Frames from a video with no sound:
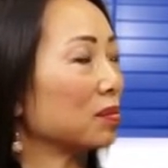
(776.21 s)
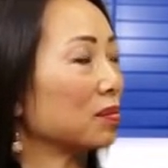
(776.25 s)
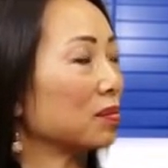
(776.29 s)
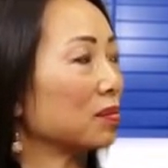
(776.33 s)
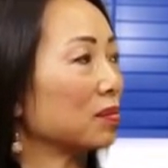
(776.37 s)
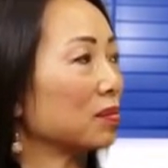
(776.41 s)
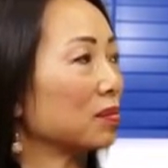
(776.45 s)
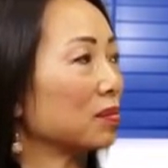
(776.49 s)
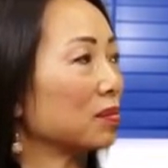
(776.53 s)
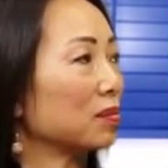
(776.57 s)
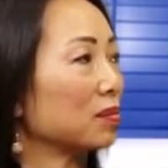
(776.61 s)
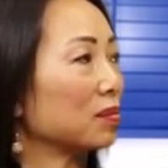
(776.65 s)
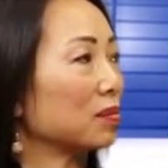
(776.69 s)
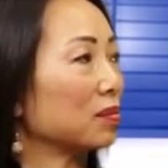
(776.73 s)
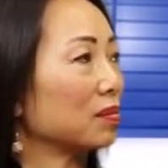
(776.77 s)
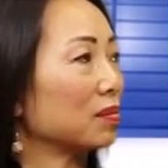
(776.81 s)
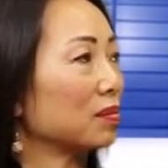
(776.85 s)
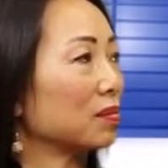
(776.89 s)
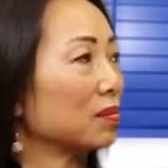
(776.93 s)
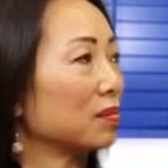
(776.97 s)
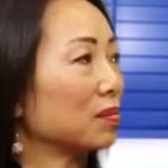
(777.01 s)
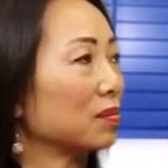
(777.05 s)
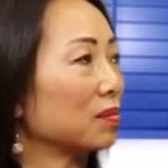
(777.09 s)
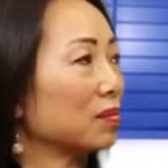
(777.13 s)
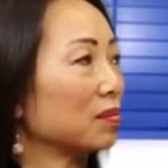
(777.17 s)

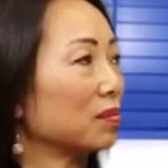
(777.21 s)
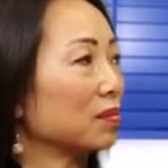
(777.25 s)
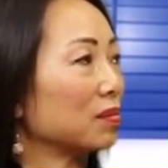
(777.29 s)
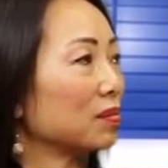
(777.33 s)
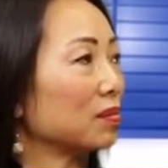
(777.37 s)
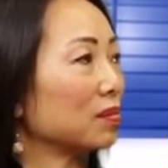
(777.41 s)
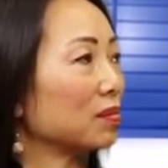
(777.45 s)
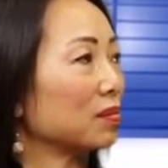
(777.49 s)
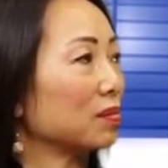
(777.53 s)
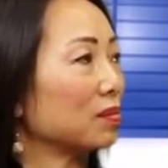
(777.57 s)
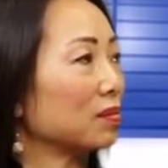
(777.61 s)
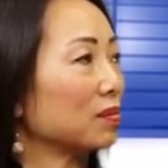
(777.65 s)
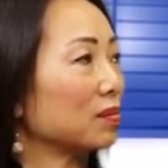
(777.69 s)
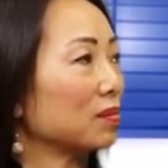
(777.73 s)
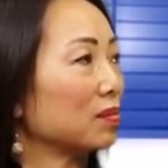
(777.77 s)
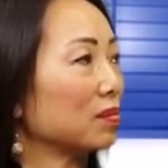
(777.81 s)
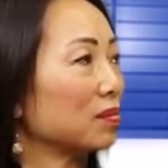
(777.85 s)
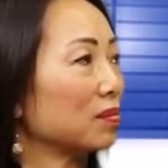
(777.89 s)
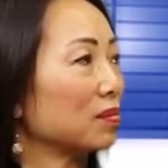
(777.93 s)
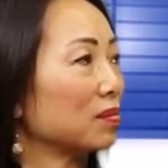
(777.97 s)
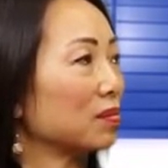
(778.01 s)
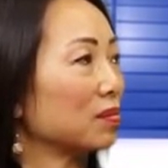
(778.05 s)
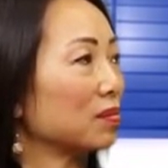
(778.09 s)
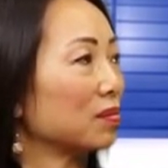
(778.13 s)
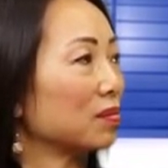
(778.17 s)

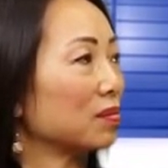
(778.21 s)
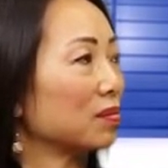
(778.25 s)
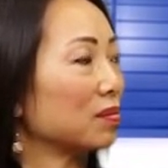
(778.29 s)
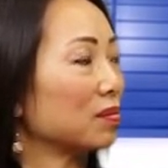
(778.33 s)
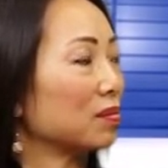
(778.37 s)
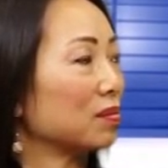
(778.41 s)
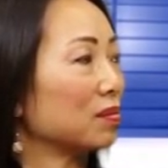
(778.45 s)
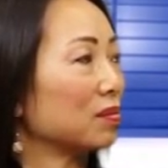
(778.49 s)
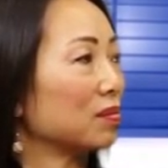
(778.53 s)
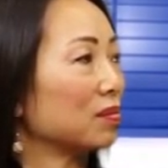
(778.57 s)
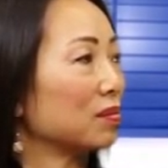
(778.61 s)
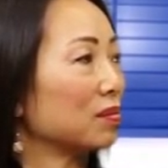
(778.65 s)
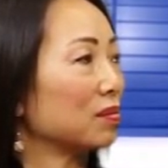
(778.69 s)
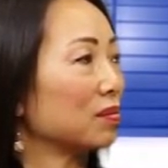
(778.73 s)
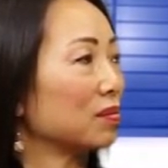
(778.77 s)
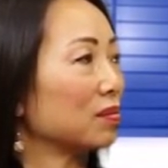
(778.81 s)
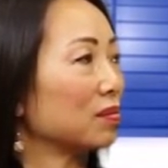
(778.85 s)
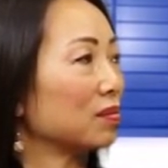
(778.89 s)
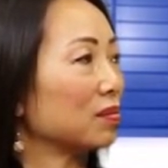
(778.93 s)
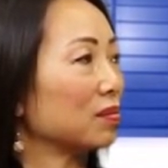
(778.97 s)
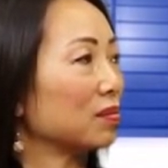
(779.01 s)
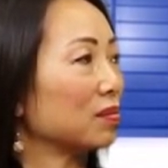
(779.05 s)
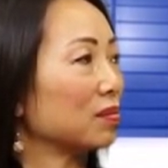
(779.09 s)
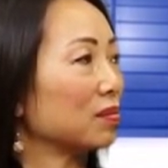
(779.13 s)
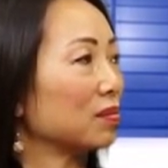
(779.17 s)

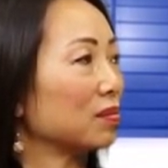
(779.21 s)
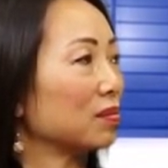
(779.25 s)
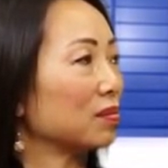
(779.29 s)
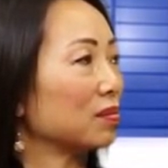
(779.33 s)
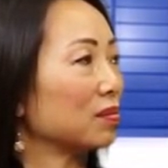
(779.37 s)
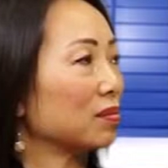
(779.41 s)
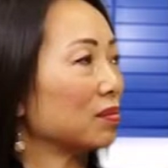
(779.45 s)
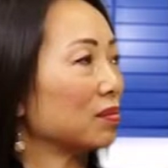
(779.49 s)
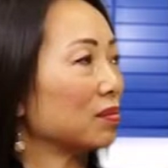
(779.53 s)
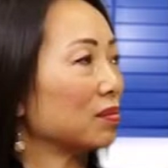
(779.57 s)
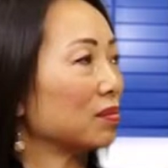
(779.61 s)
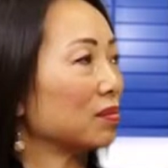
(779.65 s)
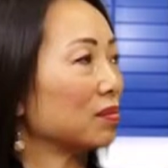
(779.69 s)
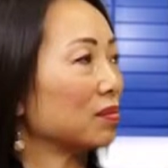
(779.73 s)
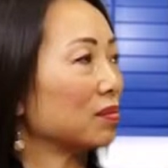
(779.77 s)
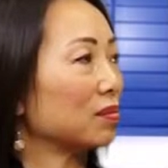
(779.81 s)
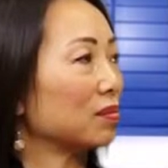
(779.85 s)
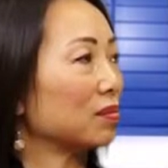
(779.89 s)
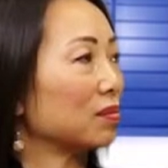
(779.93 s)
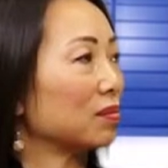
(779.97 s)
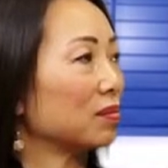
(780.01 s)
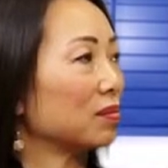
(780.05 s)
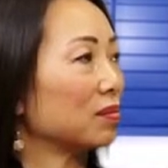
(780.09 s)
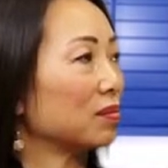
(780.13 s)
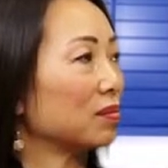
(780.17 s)

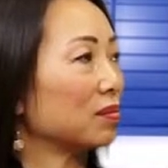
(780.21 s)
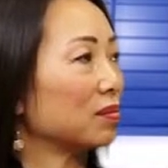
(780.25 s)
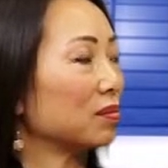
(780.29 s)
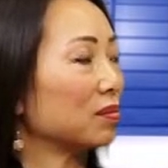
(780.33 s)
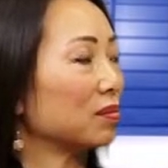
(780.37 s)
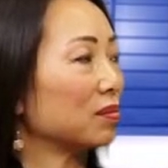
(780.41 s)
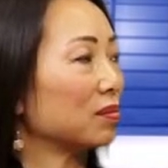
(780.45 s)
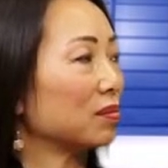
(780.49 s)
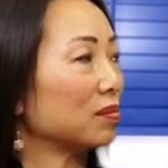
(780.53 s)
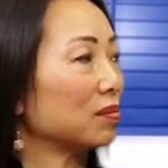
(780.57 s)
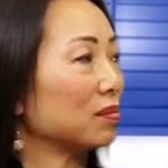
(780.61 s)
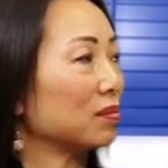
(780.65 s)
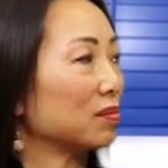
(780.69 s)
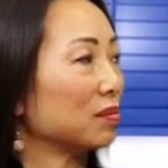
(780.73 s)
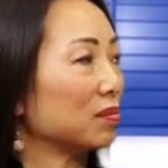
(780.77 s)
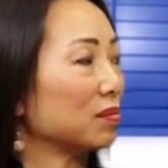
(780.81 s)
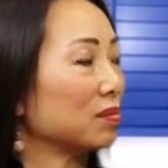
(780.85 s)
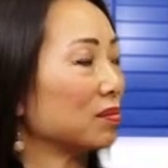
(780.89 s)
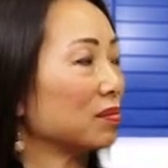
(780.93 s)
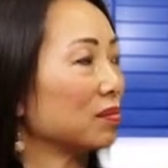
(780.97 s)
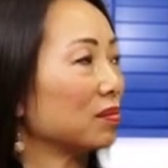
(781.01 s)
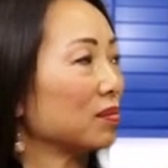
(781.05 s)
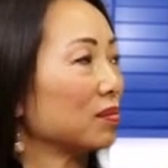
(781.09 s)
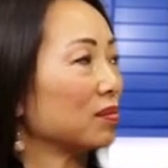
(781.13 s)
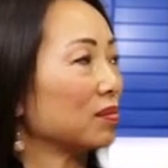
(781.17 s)

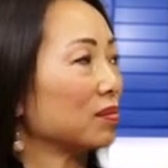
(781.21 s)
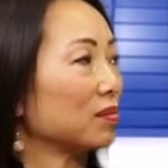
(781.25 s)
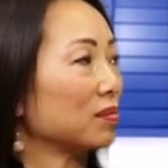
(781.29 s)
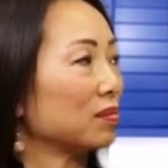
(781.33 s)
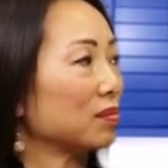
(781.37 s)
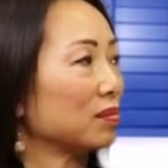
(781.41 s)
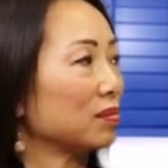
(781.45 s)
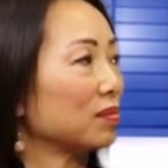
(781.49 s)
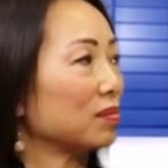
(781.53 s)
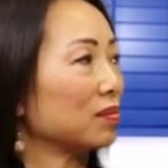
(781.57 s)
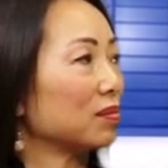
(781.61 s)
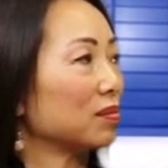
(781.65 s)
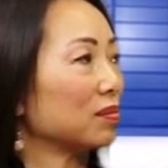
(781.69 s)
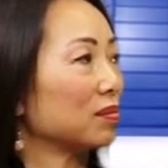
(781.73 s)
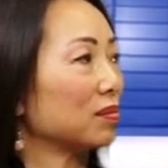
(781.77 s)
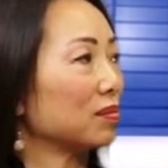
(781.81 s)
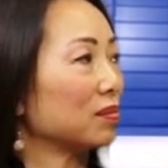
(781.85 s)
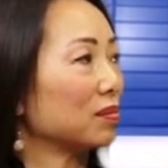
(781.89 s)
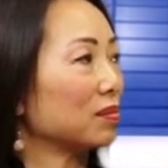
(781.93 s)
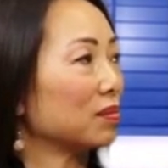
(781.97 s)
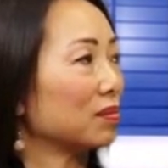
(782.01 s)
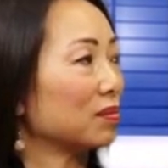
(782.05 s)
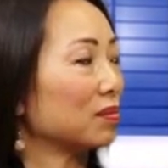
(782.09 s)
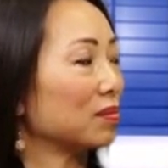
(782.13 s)
(not speaking)